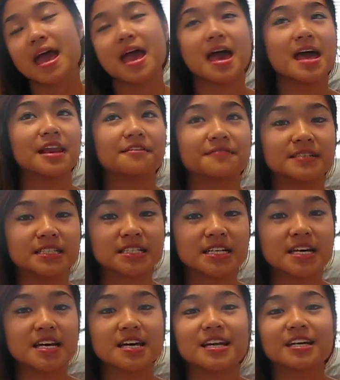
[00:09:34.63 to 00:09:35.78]
and if it
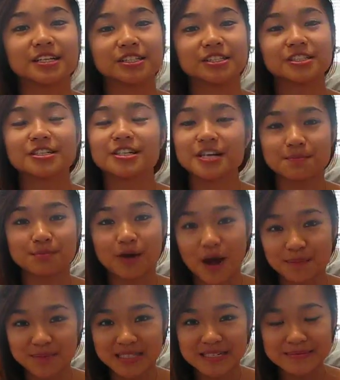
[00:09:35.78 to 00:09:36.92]
did, good,
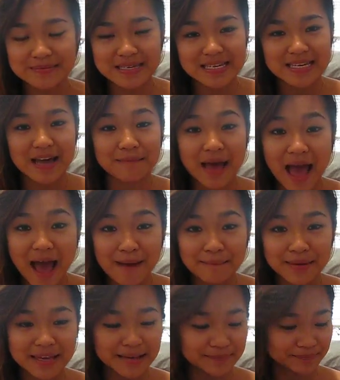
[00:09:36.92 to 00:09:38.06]
props to me. I'm
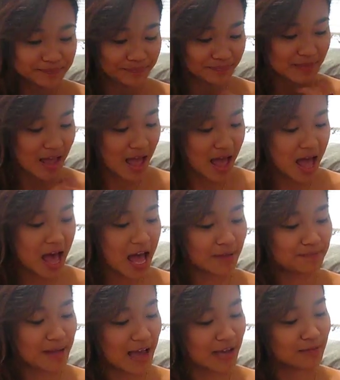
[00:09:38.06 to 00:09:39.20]
happy. Hi,
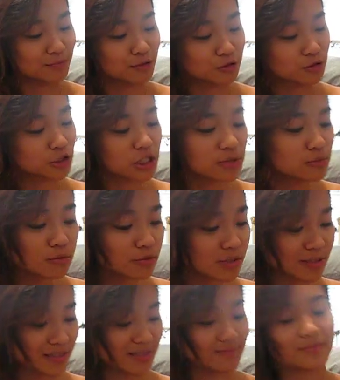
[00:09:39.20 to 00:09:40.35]
Pebbles. I'm
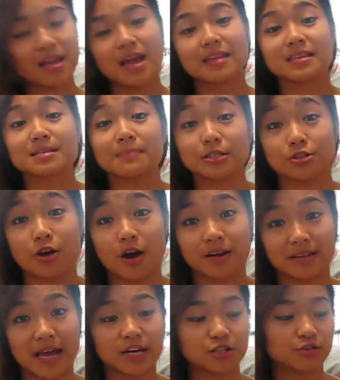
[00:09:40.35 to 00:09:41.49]
almost done. This is my dog
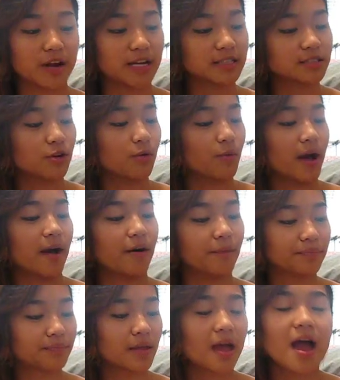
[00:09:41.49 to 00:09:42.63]
that I trained so well.
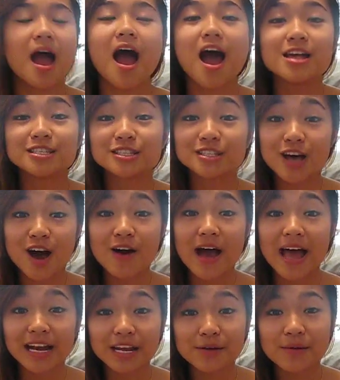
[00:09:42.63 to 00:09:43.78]
So
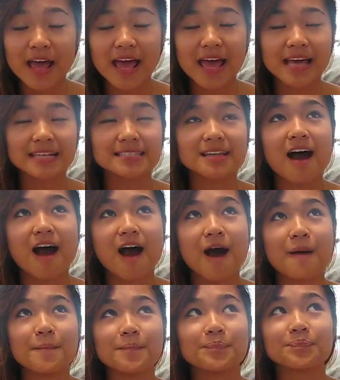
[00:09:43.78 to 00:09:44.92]
anyways,
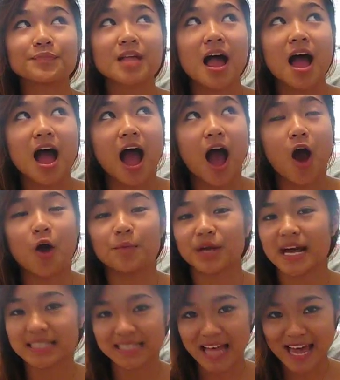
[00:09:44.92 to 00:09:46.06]
I hope you
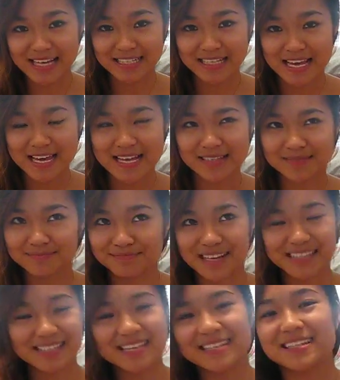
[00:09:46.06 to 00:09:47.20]
guys liked it.
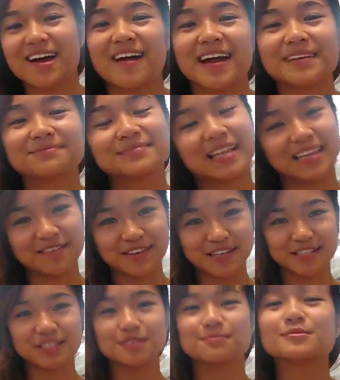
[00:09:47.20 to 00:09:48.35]
That's it. Alright, love you,
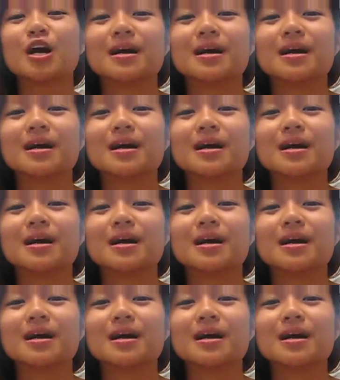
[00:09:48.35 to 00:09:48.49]
YouTube.